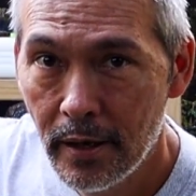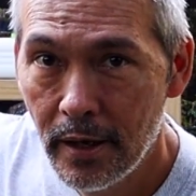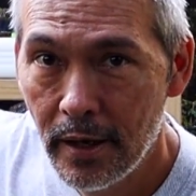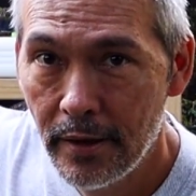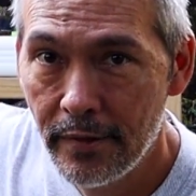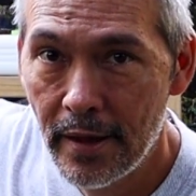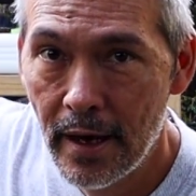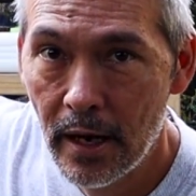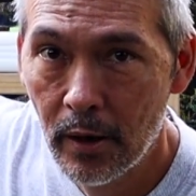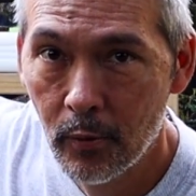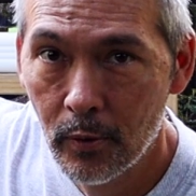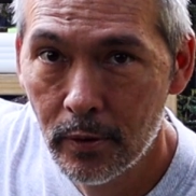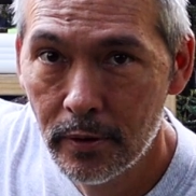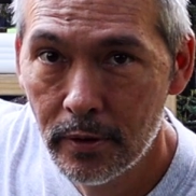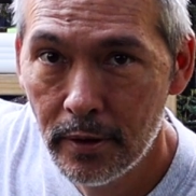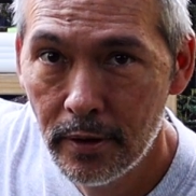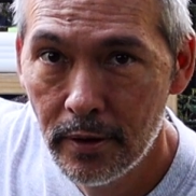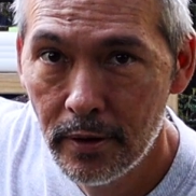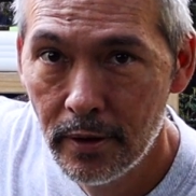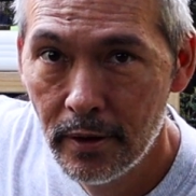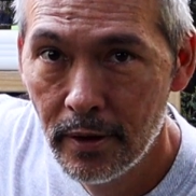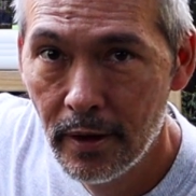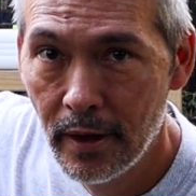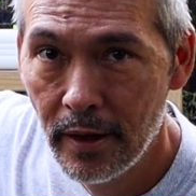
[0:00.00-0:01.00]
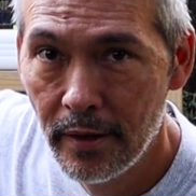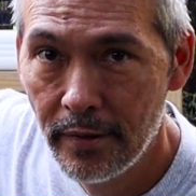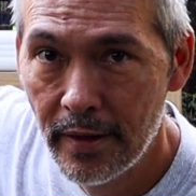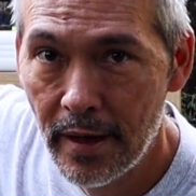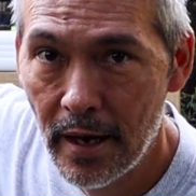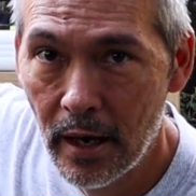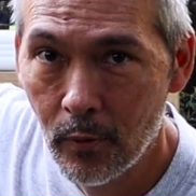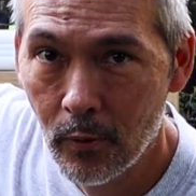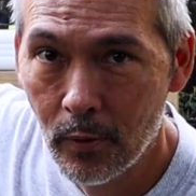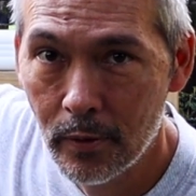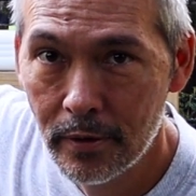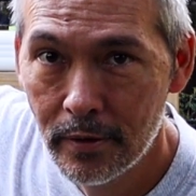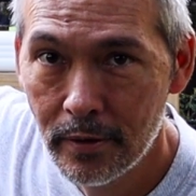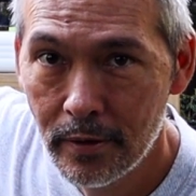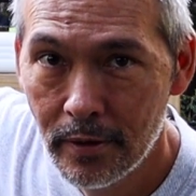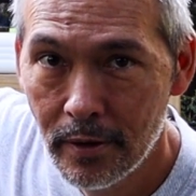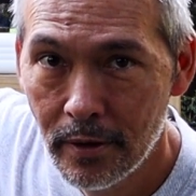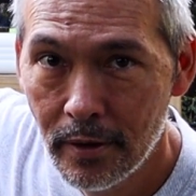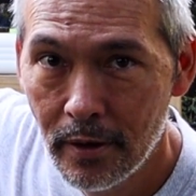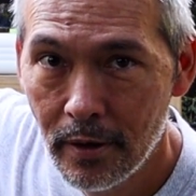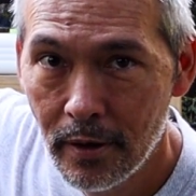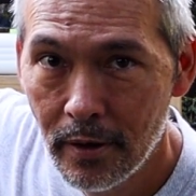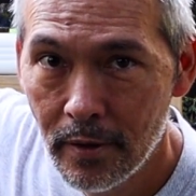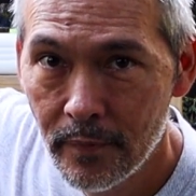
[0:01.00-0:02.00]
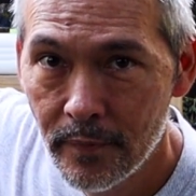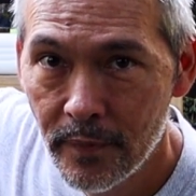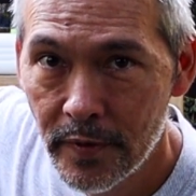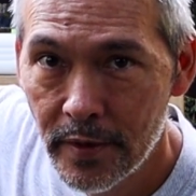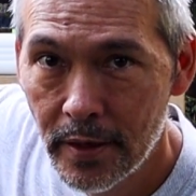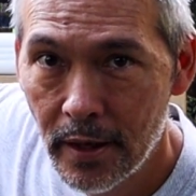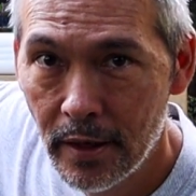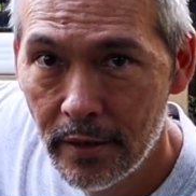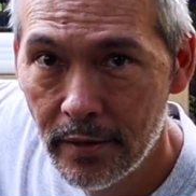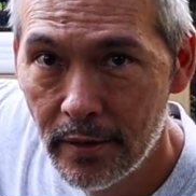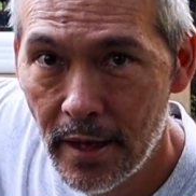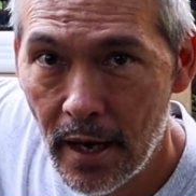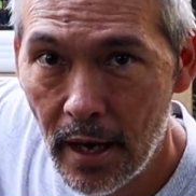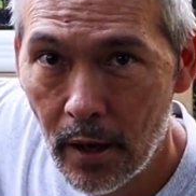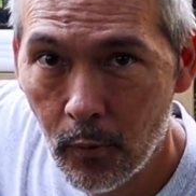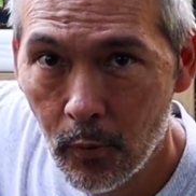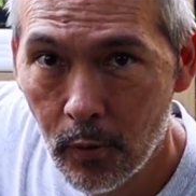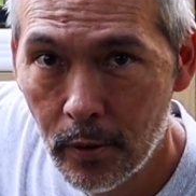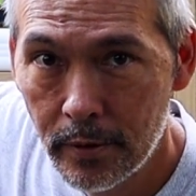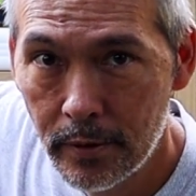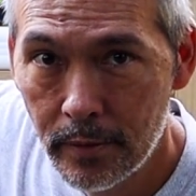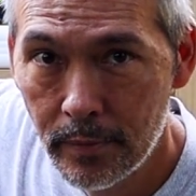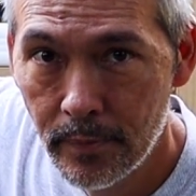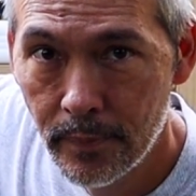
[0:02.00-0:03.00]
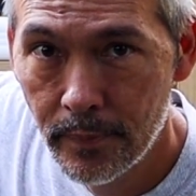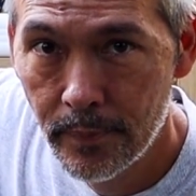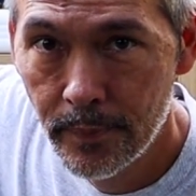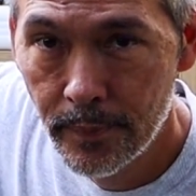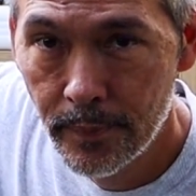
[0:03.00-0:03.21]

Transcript: and that one, and that one, and that one,